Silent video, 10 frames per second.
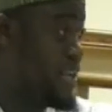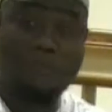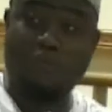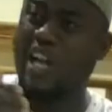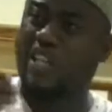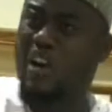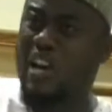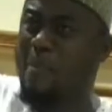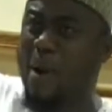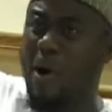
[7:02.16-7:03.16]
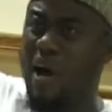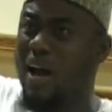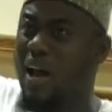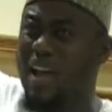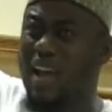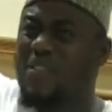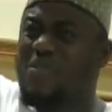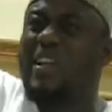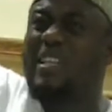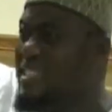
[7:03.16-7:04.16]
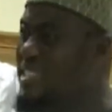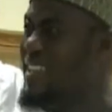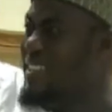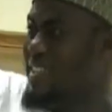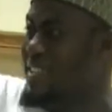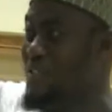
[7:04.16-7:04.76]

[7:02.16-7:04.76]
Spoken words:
we are talking about what? 13th century,